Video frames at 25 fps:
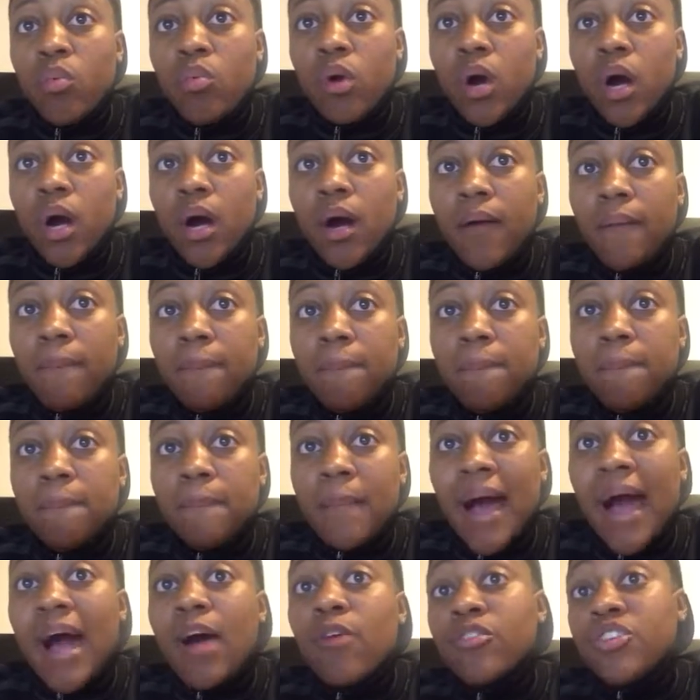
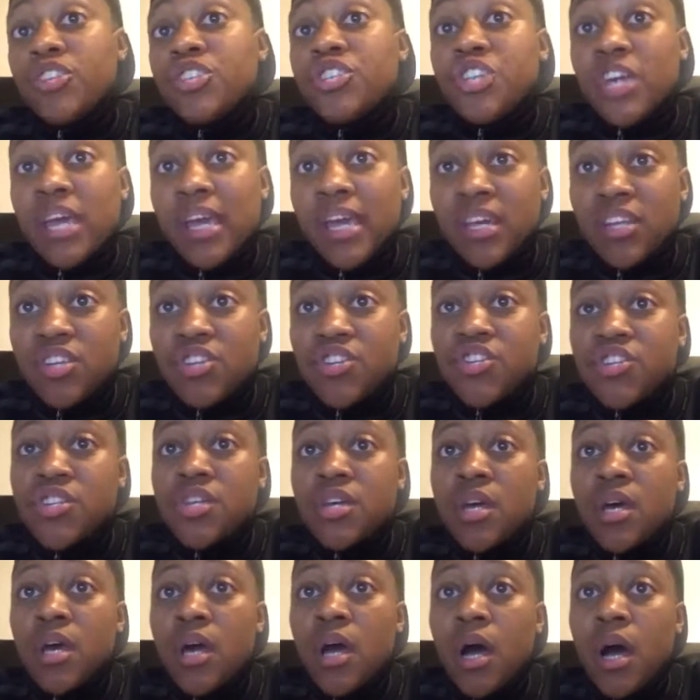how it's
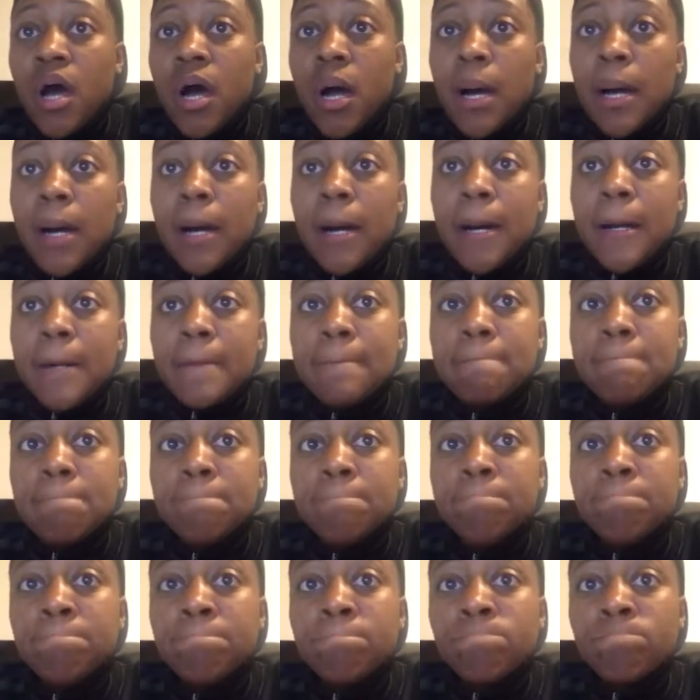changed.
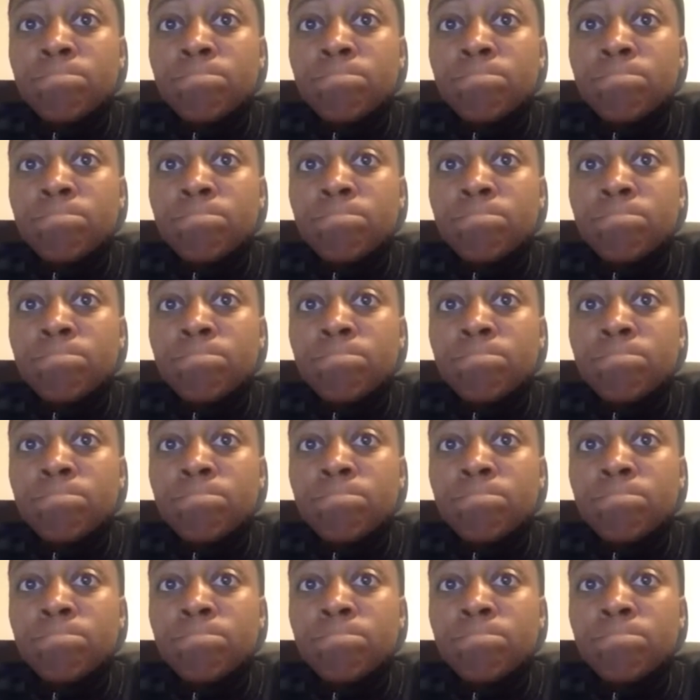Um,